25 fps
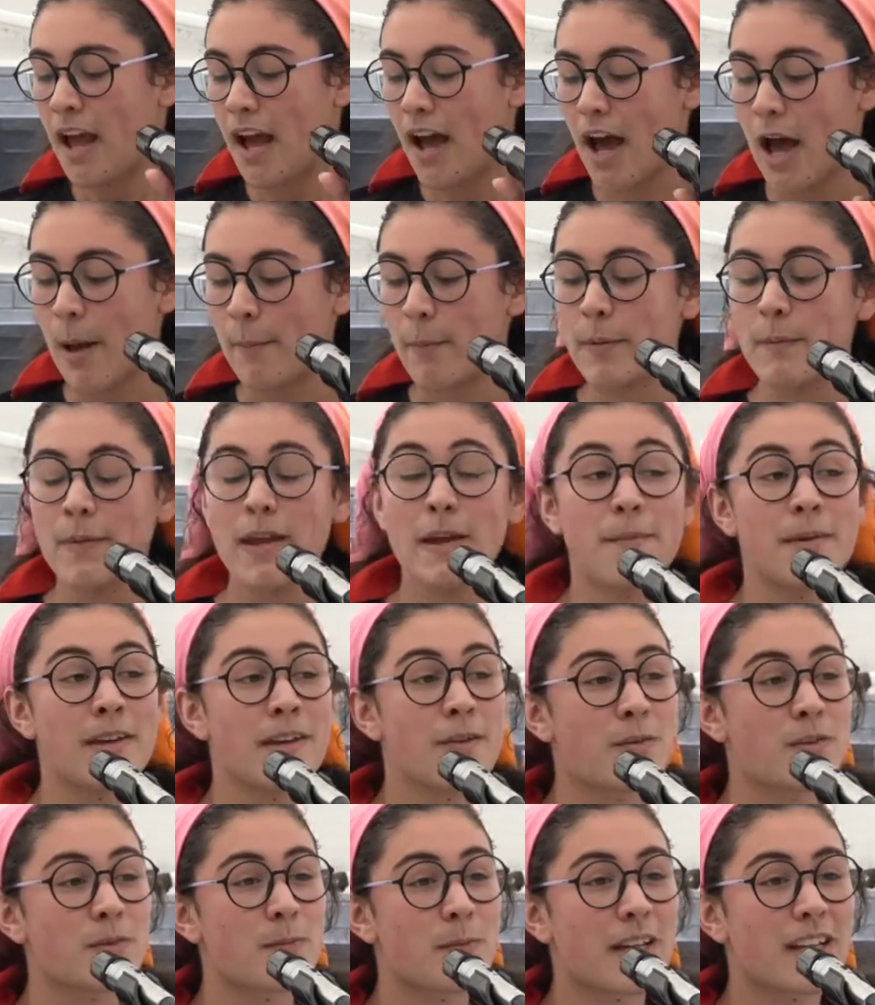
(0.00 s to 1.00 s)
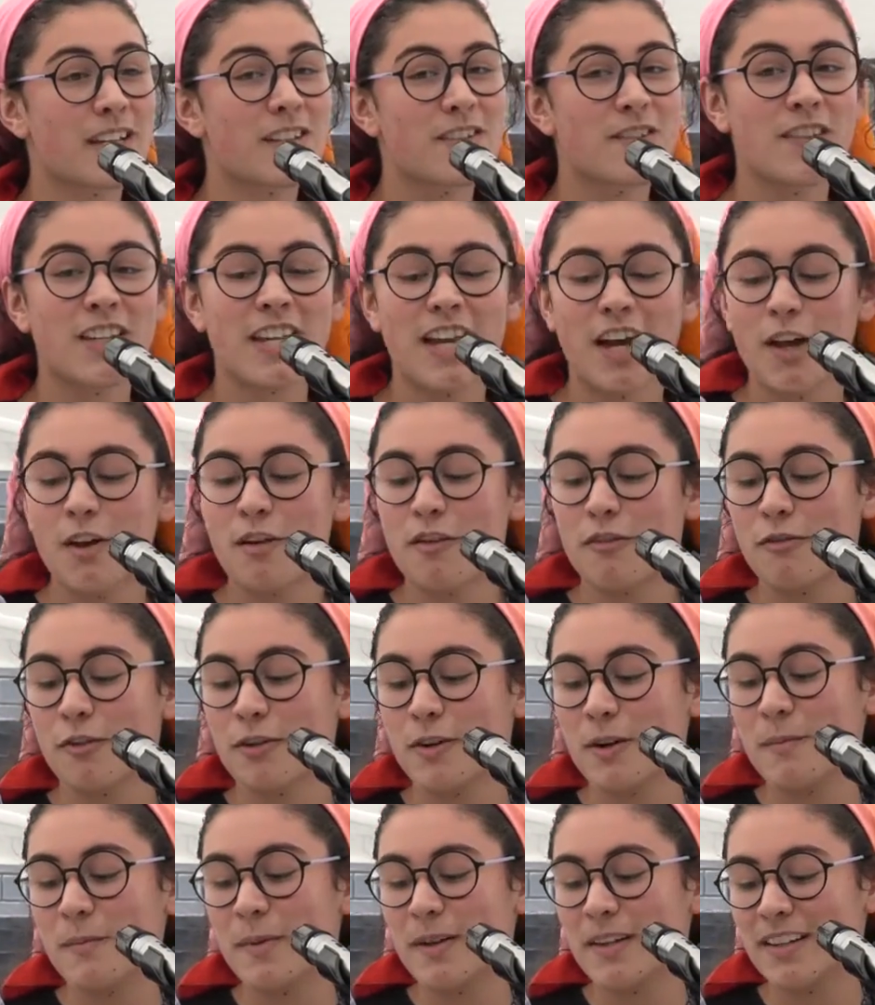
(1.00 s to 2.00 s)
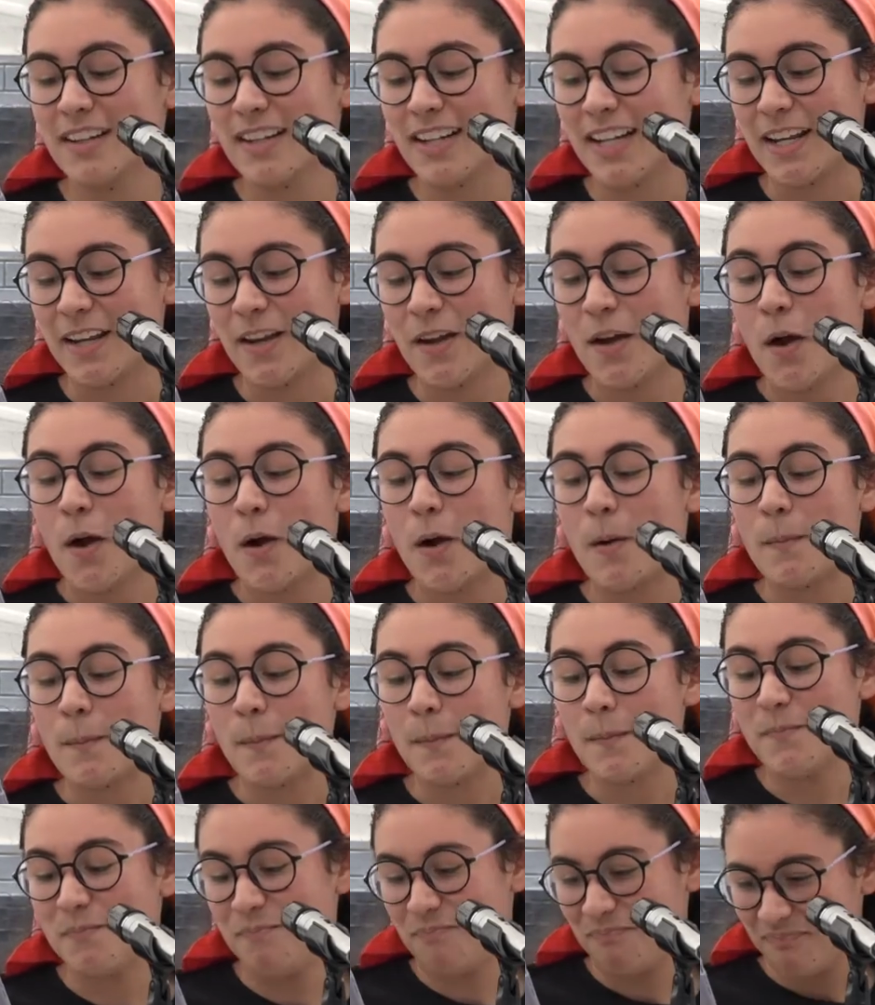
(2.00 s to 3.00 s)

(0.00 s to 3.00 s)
Um, or maybe it was because of the unaffordability or, um,